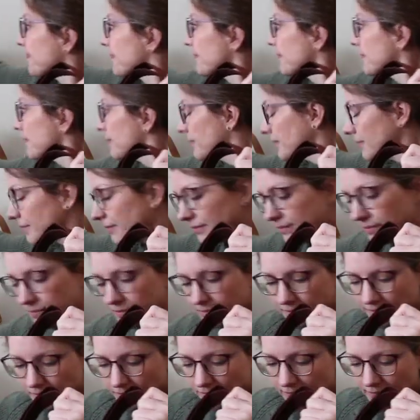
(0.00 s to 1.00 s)

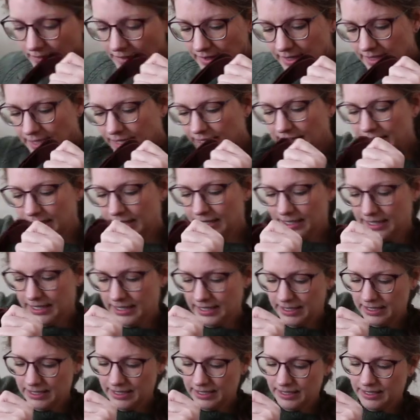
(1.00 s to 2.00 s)

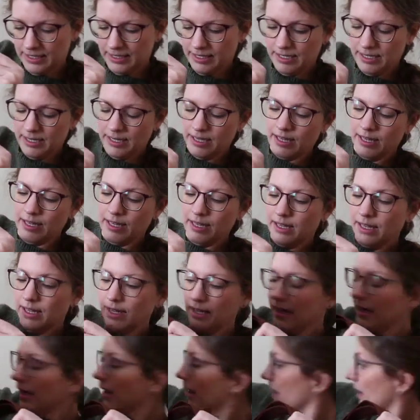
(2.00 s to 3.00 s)

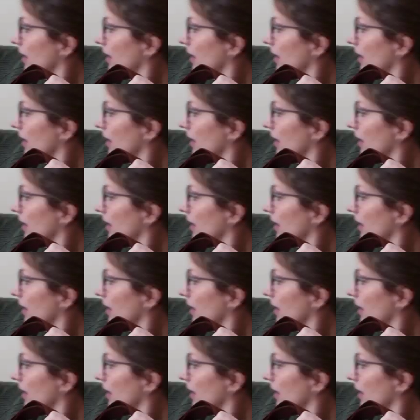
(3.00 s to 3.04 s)
Nothing is said.